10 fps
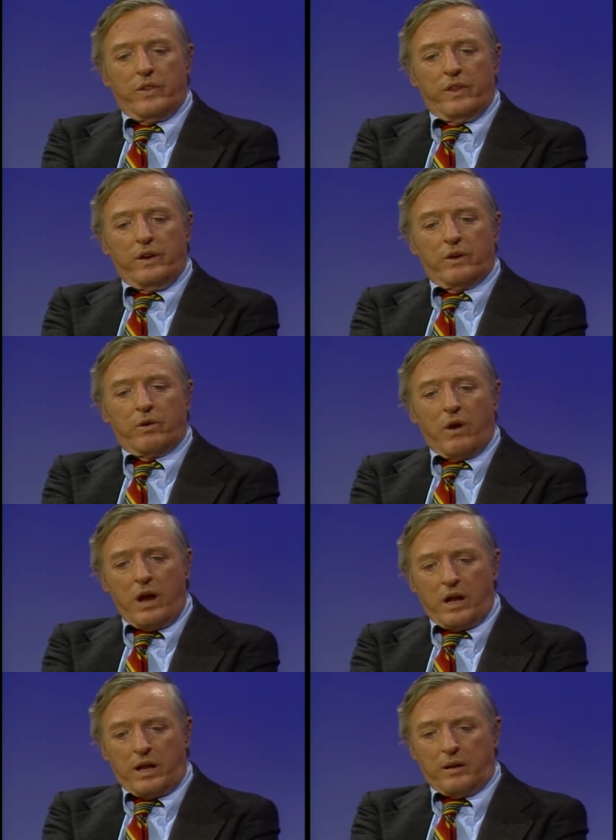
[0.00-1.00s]
the
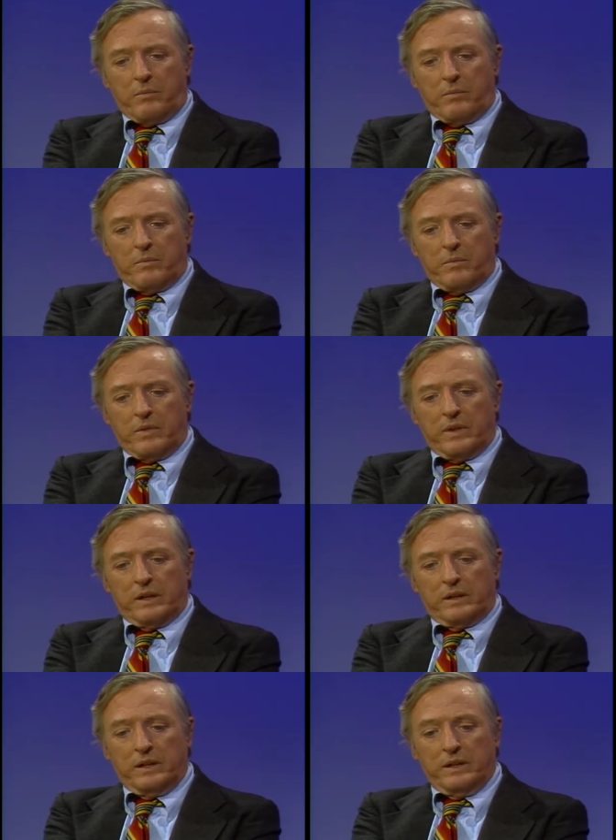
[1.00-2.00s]
crime
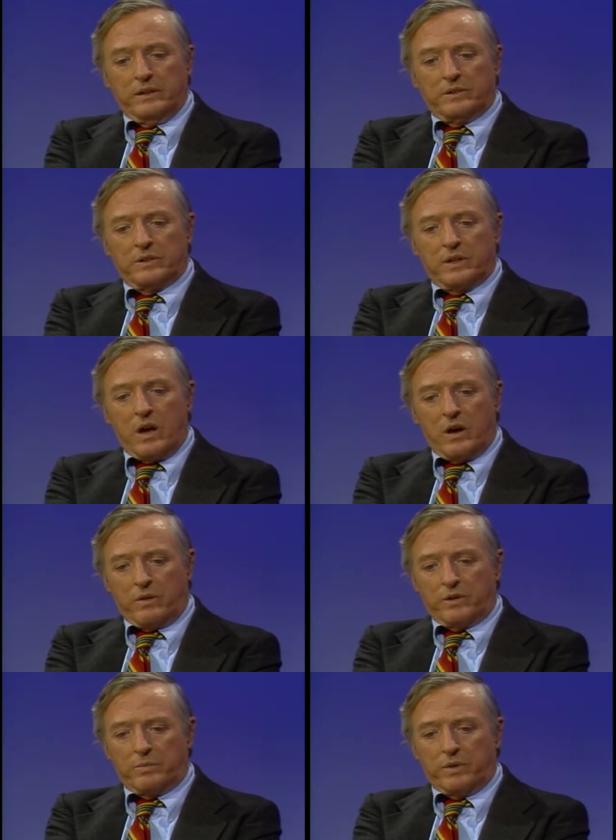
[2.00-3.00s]
that these
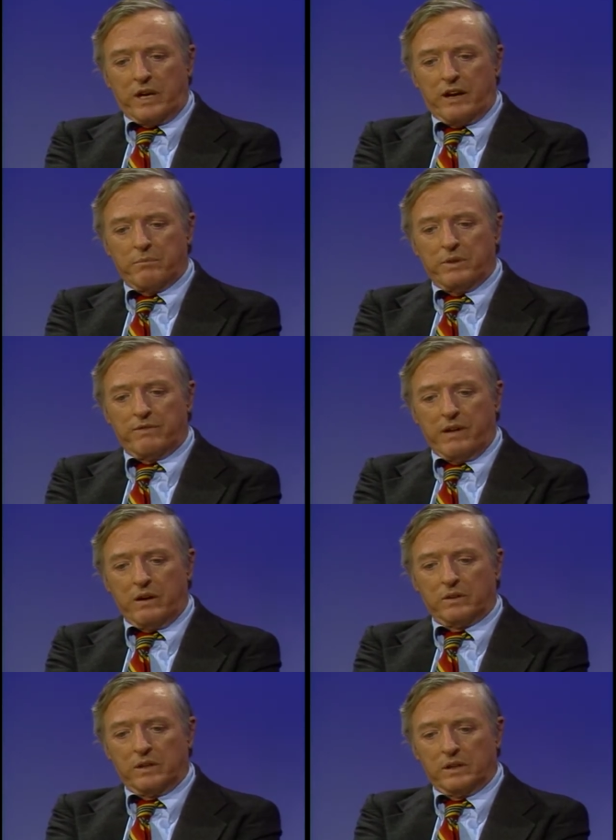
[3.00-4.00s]
congressmen have been
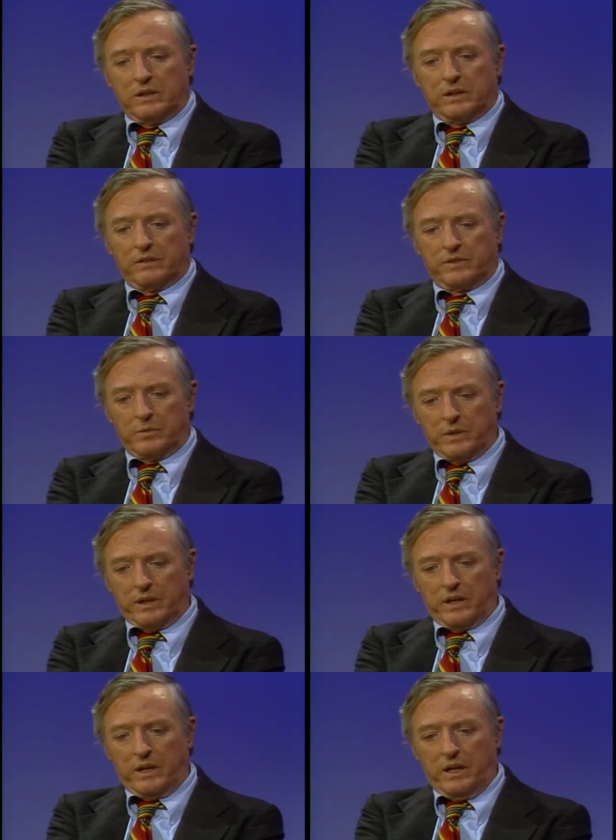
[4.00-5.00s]
found guilty of
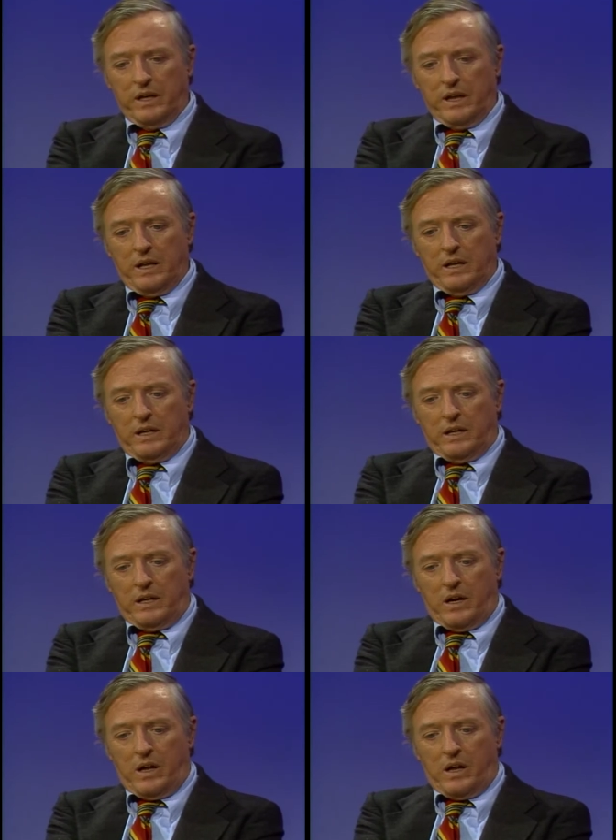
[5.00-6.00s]
committing
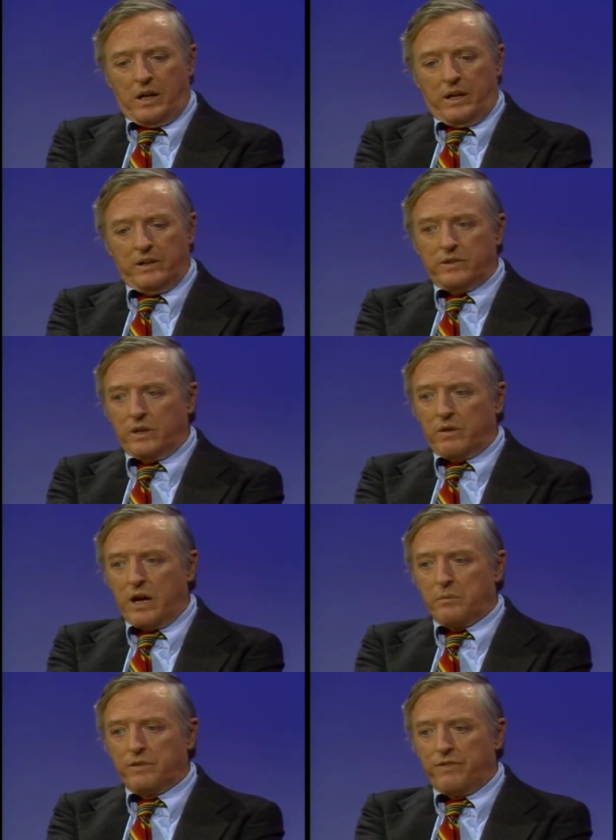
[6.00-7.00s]
uh, is a
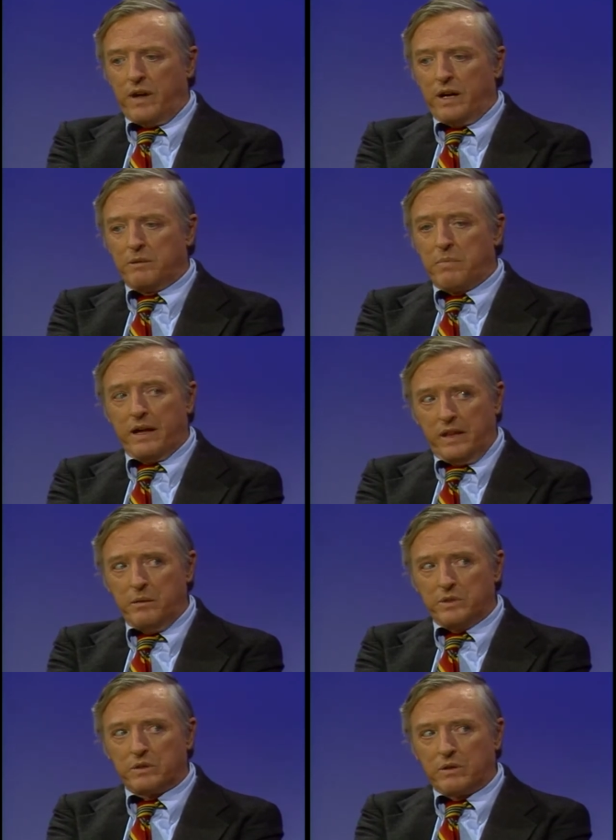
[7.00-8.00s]
crime defined by
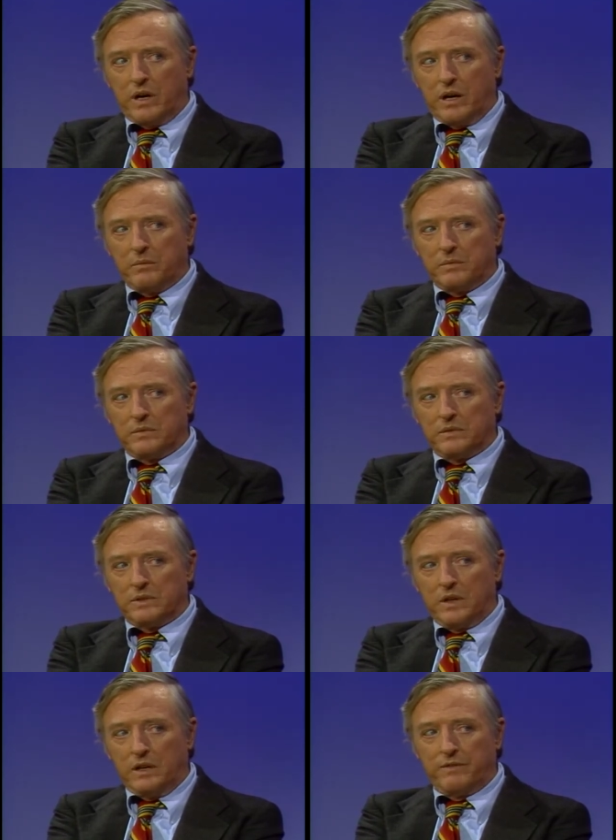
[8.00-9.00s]
them as a crime,
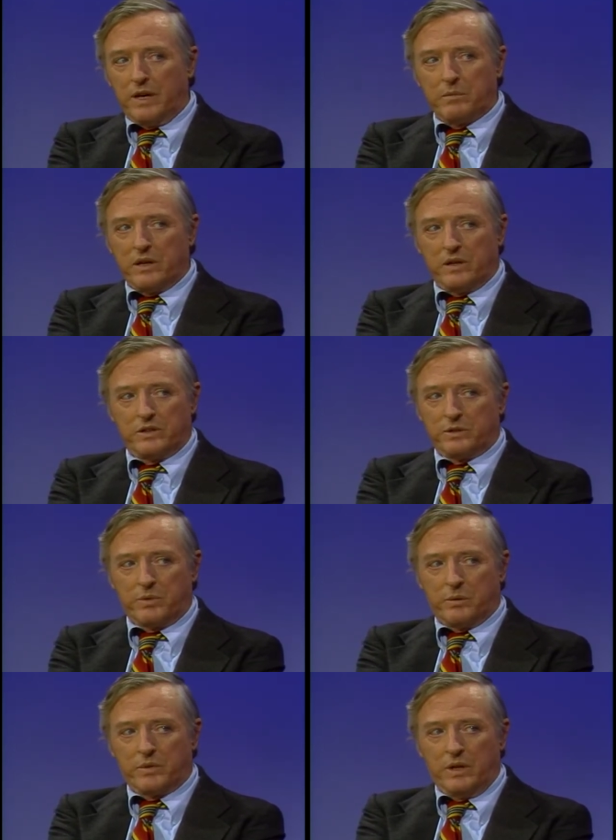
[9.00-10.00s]
not defined by the Justice
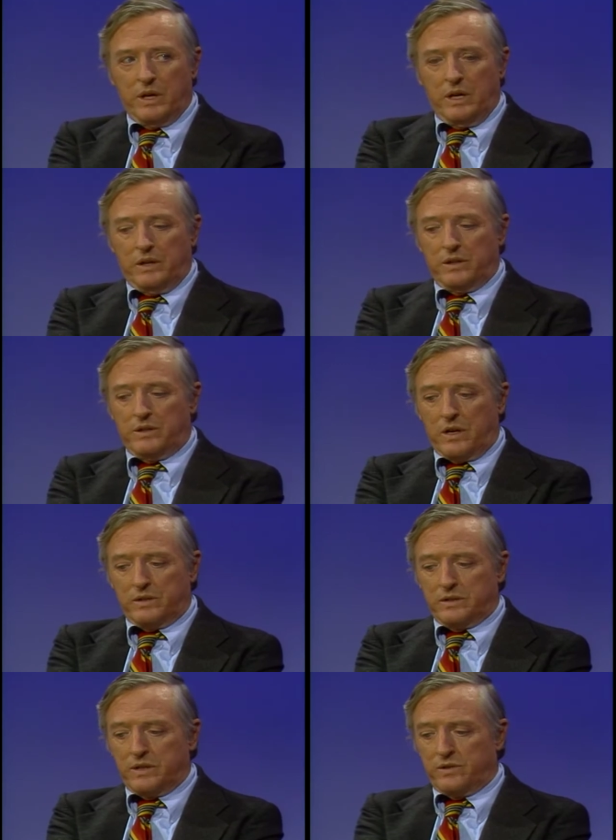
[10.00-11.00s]
Department. The
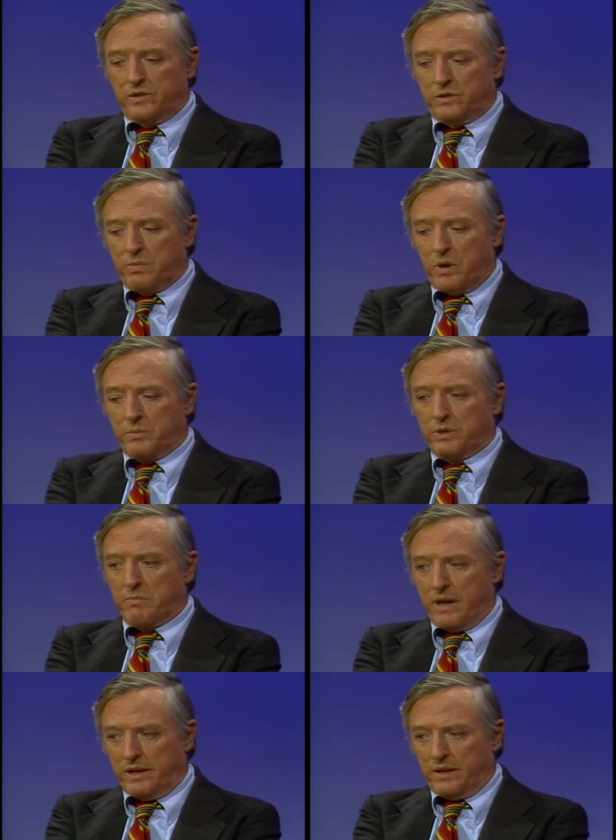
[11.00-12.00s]
Just, Justice Department's
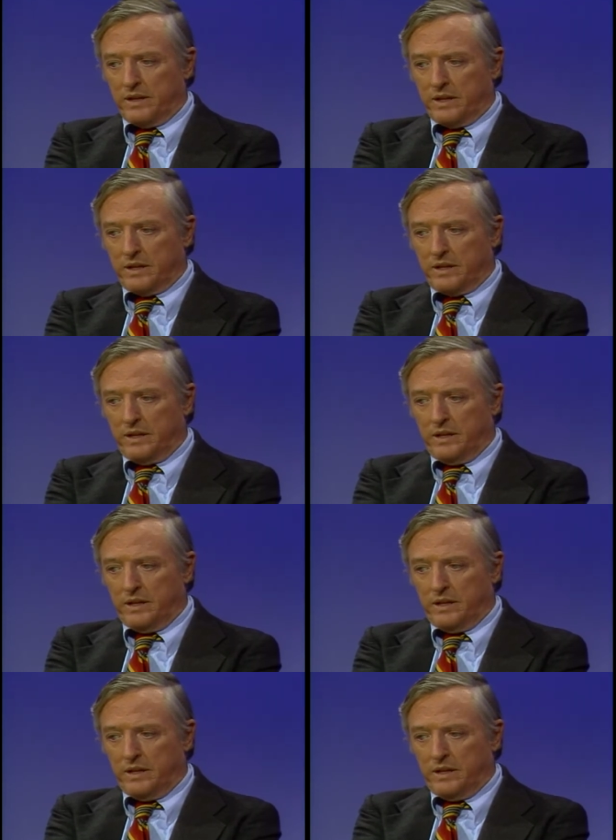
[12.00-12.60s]
mandate